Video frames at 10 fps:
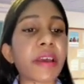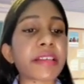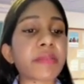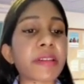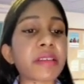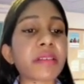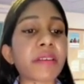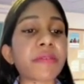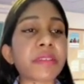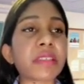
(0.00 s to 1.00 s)
If expenses
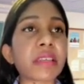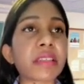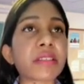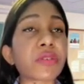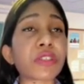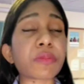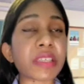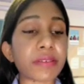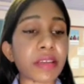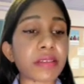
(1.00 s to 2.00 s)
like 50 cents, it could
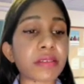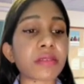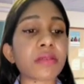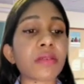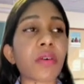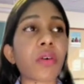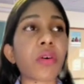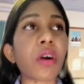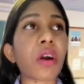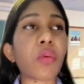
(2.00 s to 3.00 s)
be razor
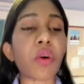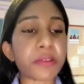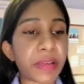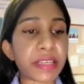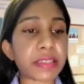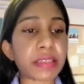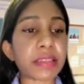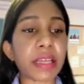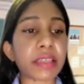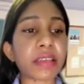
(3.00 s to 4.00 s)
or 1
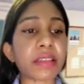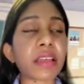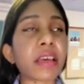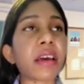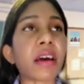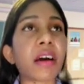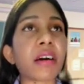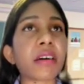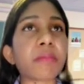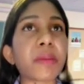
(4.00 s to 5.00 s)
pencil like that.
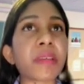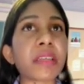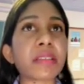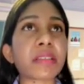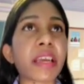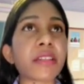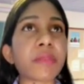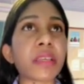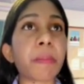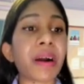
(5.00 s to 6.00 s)
Maybe it
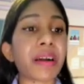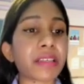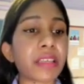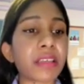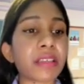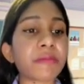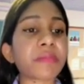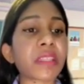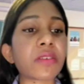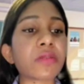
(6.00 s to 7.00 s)
can be parking.
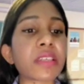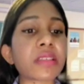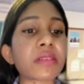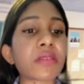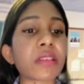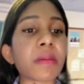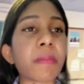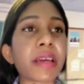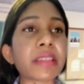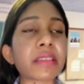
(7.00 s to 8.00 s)
So it's not a
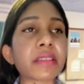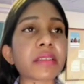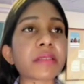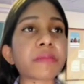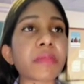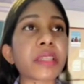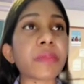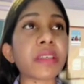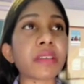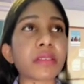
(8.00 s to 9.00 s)
might
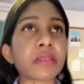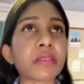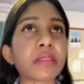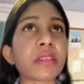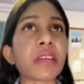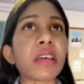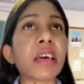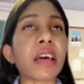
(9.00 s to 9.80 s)
be a